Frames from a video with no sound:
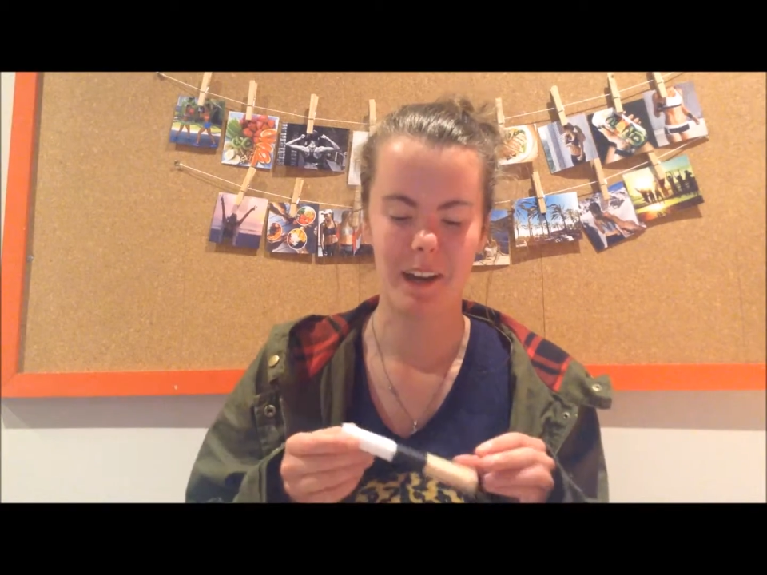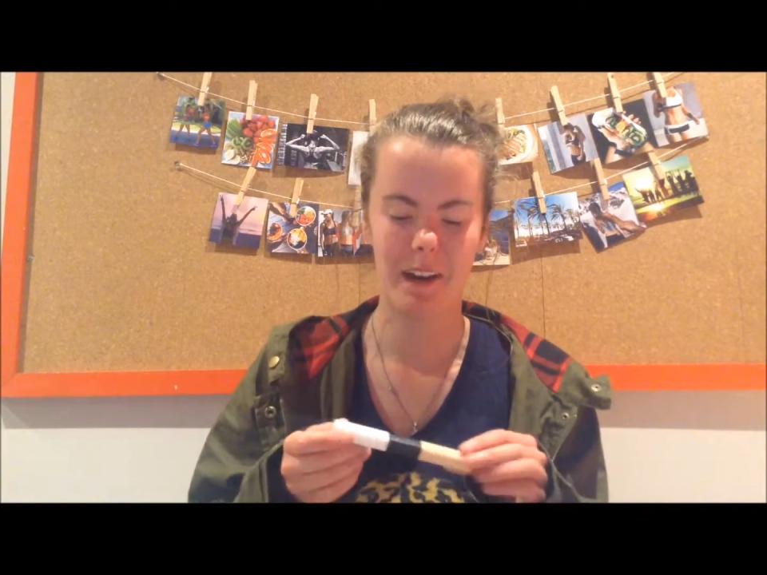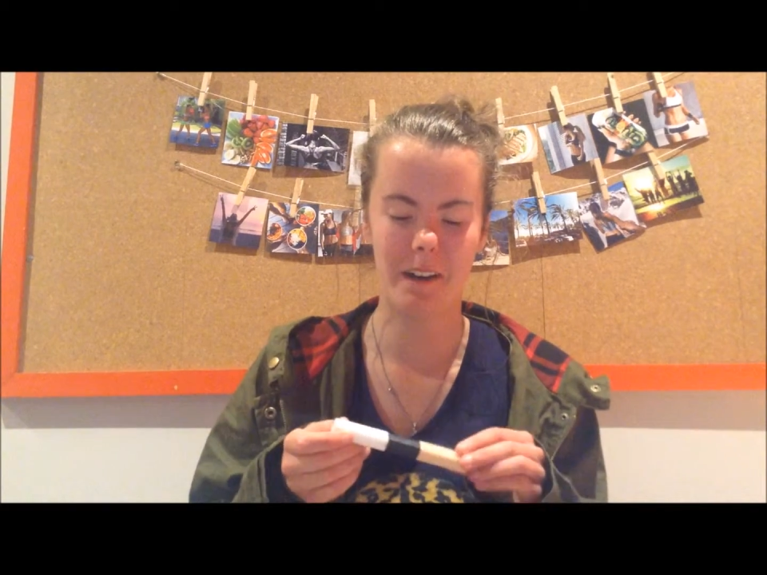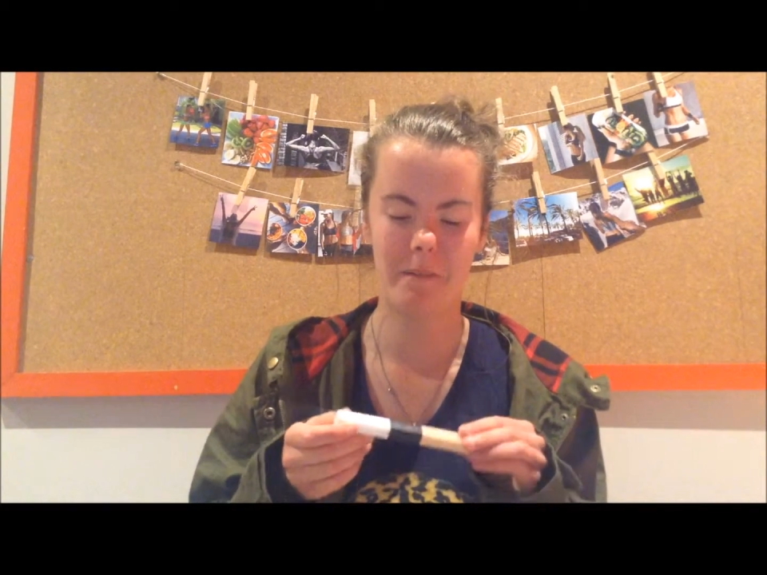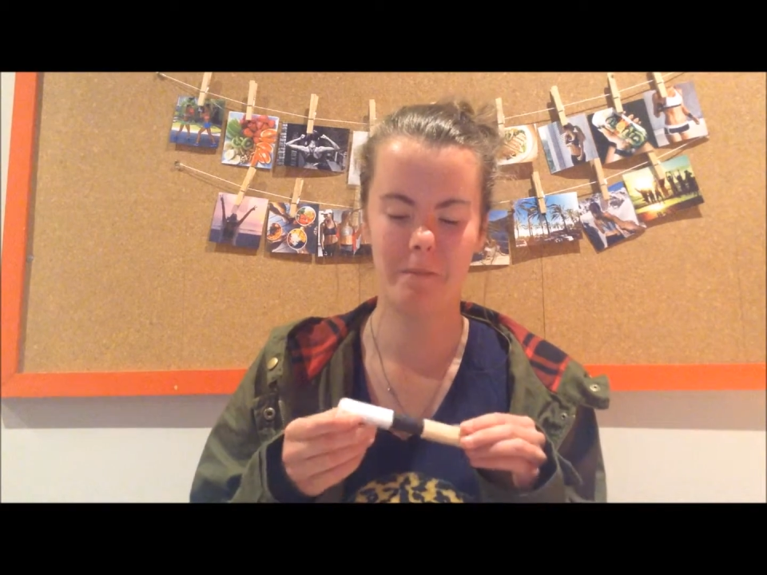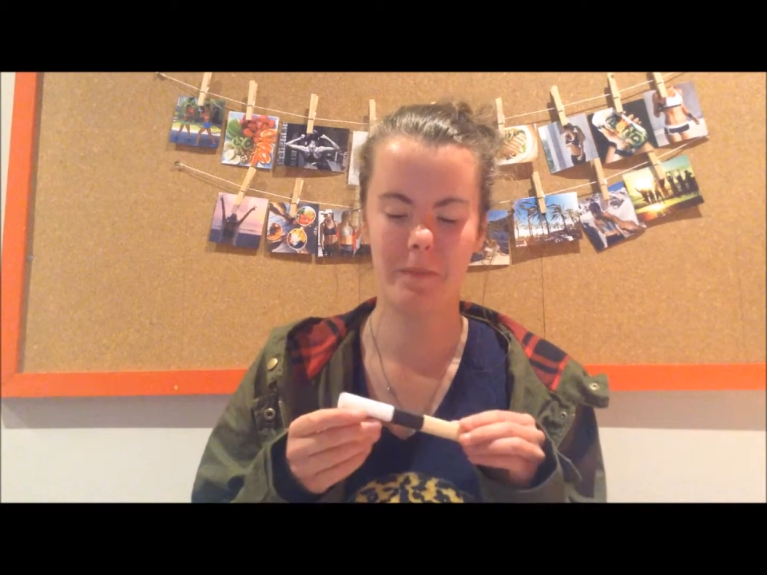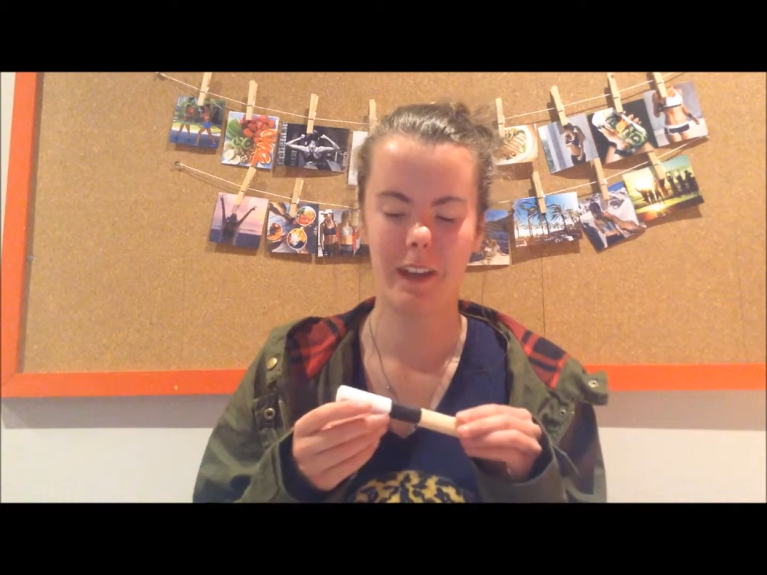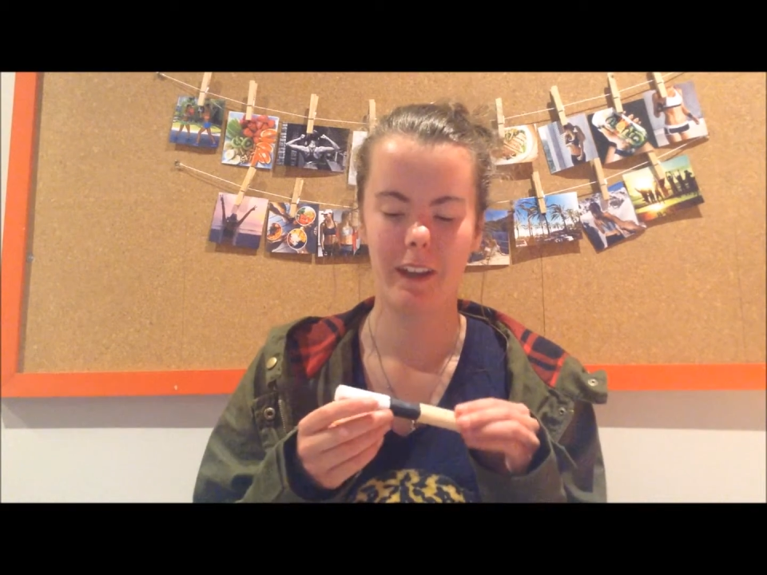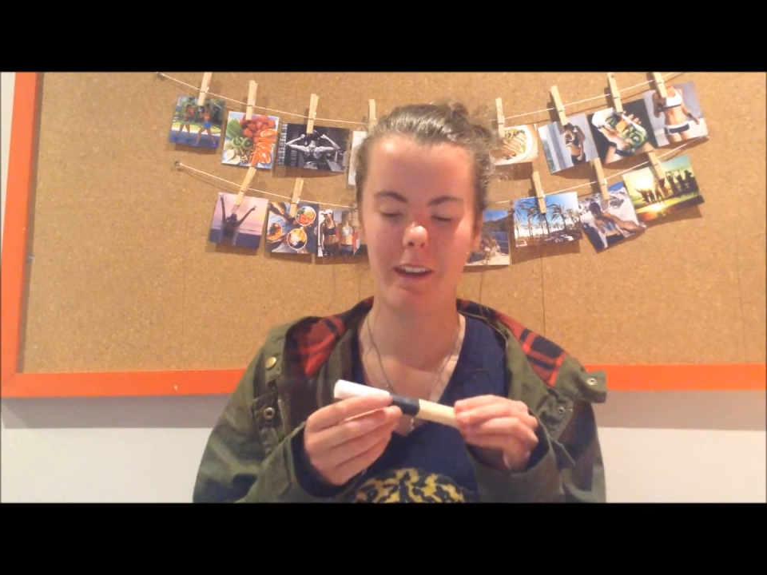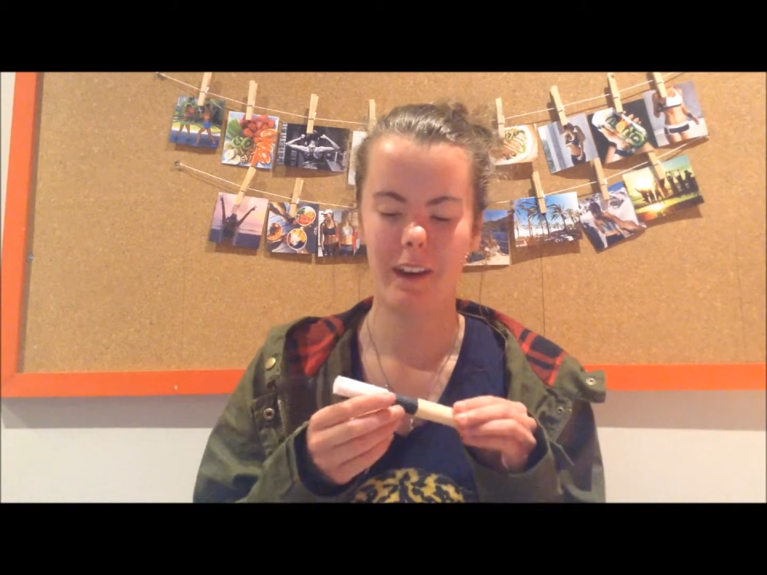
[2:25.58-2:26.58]
Um,
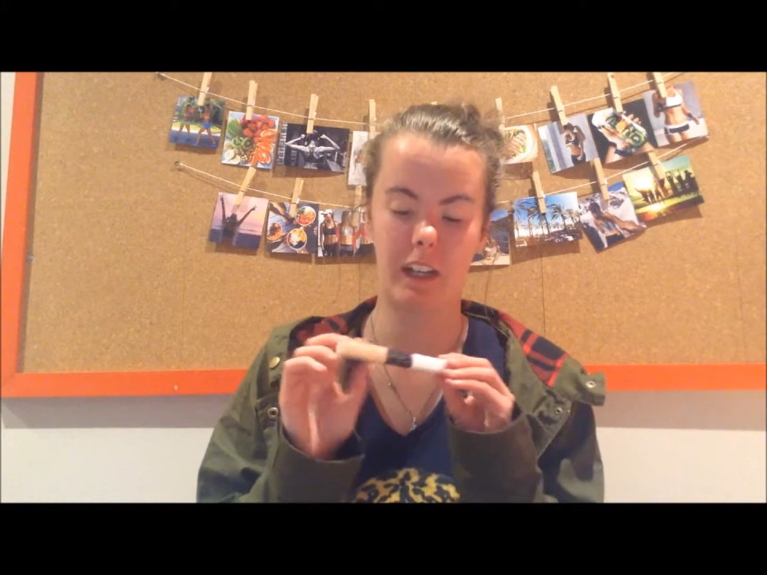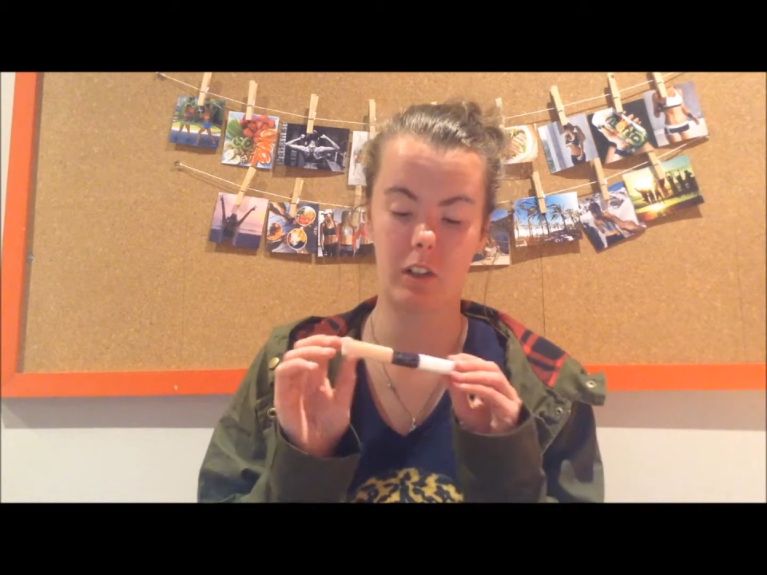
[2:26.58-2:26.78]
I